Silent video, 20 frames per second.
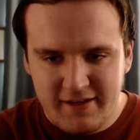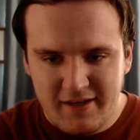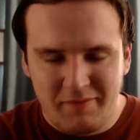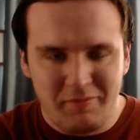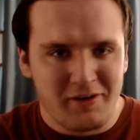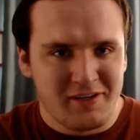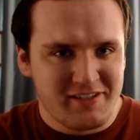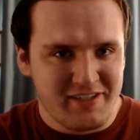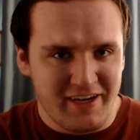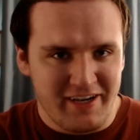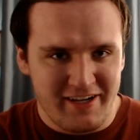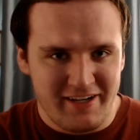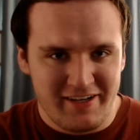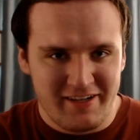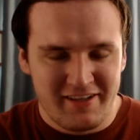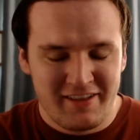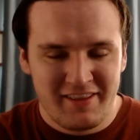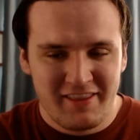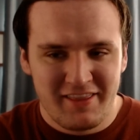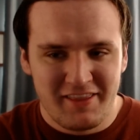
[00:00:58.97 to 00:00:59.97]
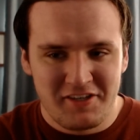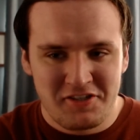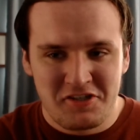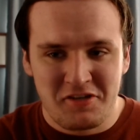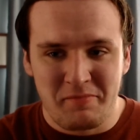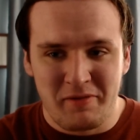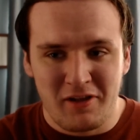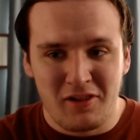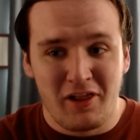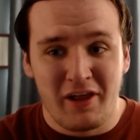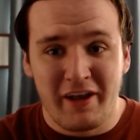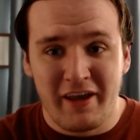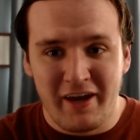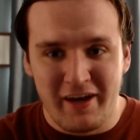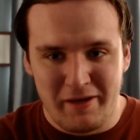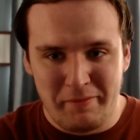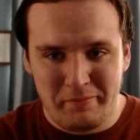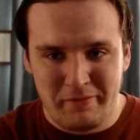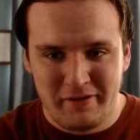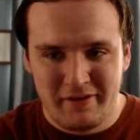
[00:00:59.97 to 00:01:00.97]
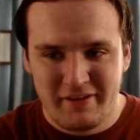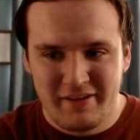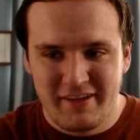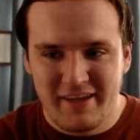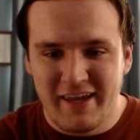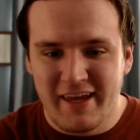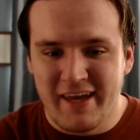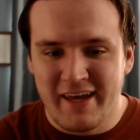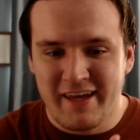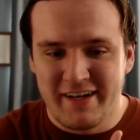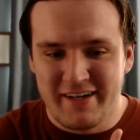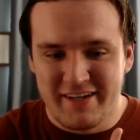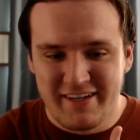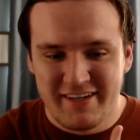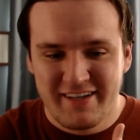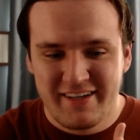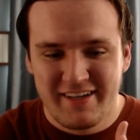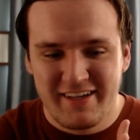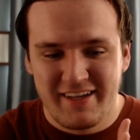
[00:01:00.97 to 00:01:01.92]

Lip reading: I'm excited. This should be a lot of hype, and